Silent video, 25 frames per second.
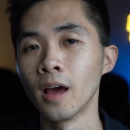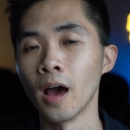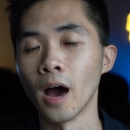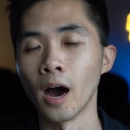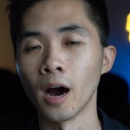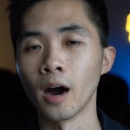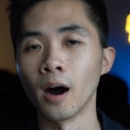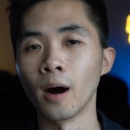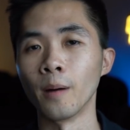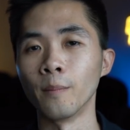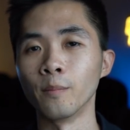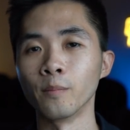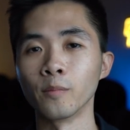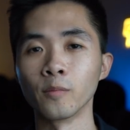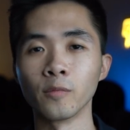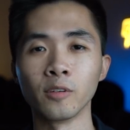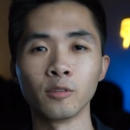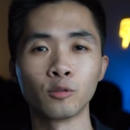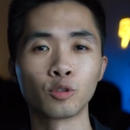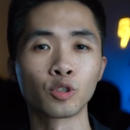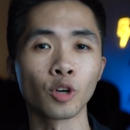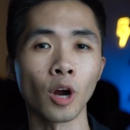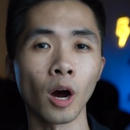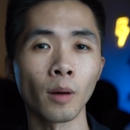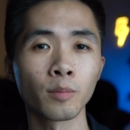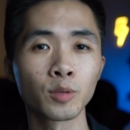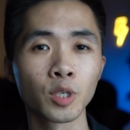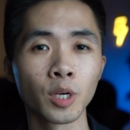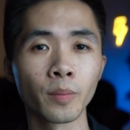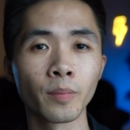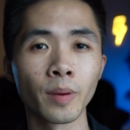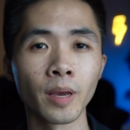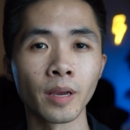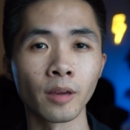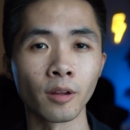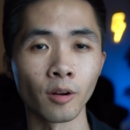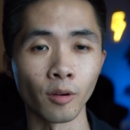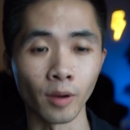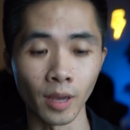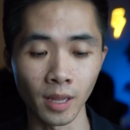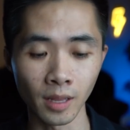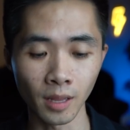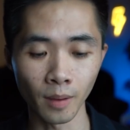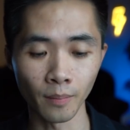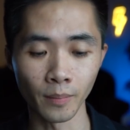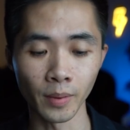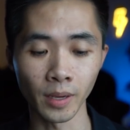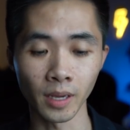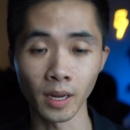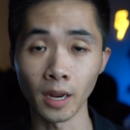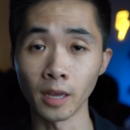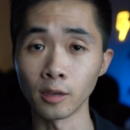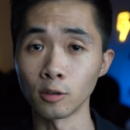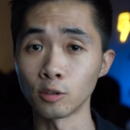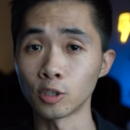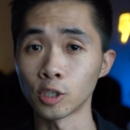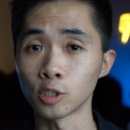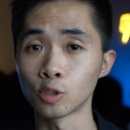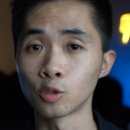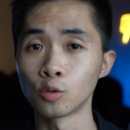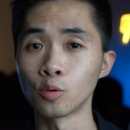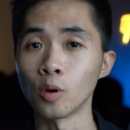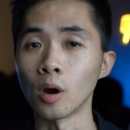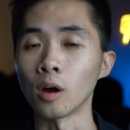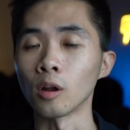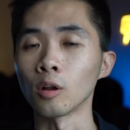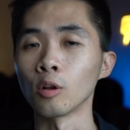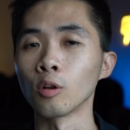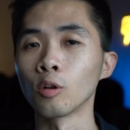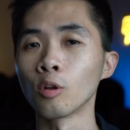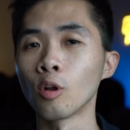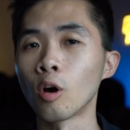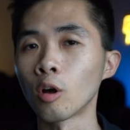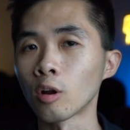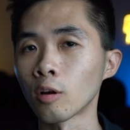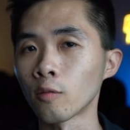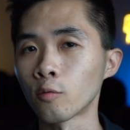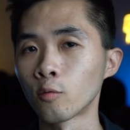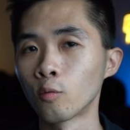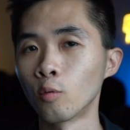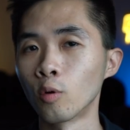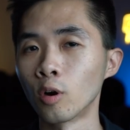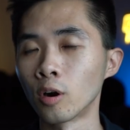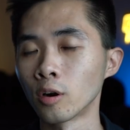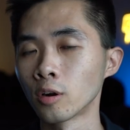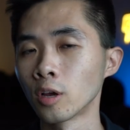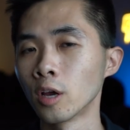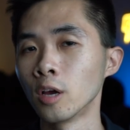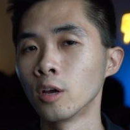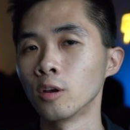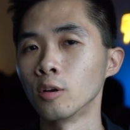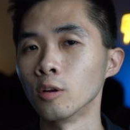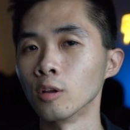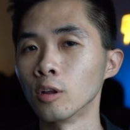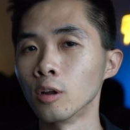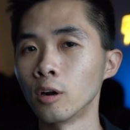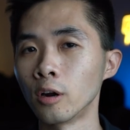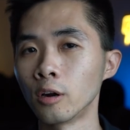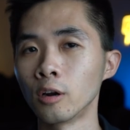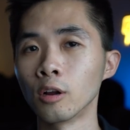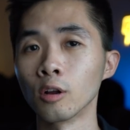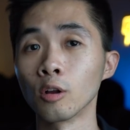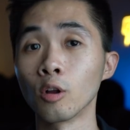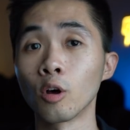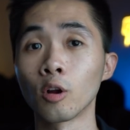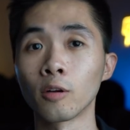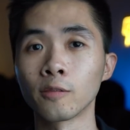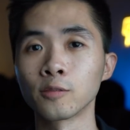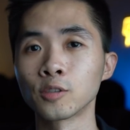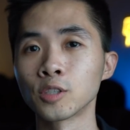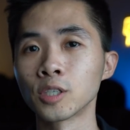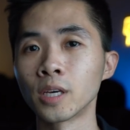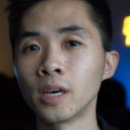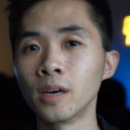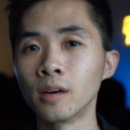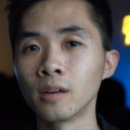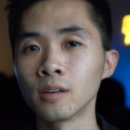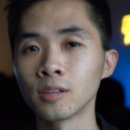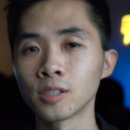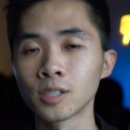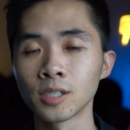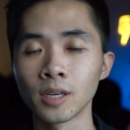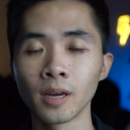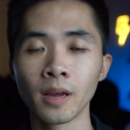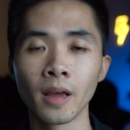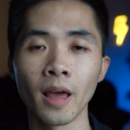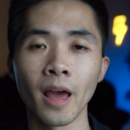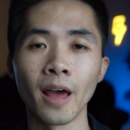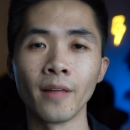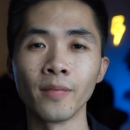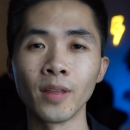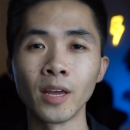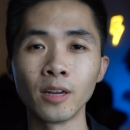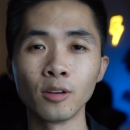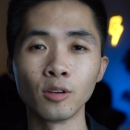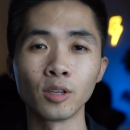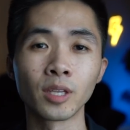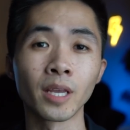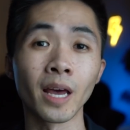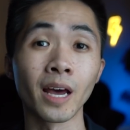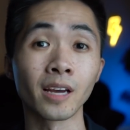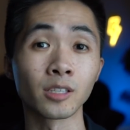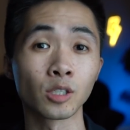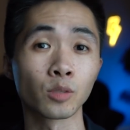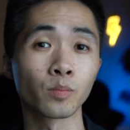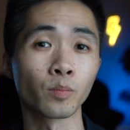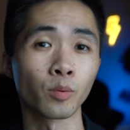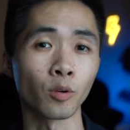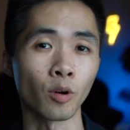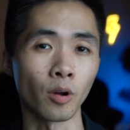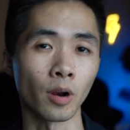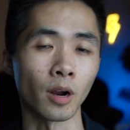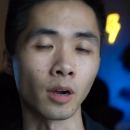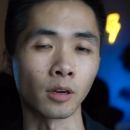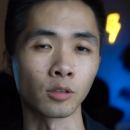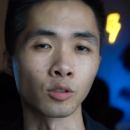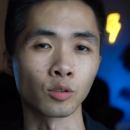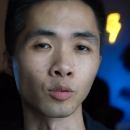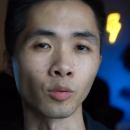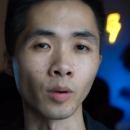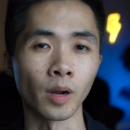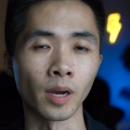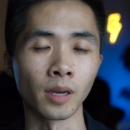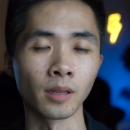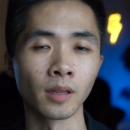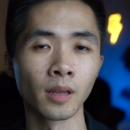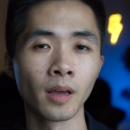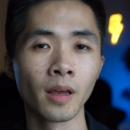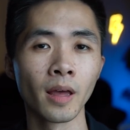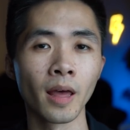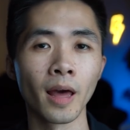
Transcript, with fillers: Um, with dropshipping, you know, in the beginning, you just do a lot of work, you learn a lot of skills, and then you test products, right?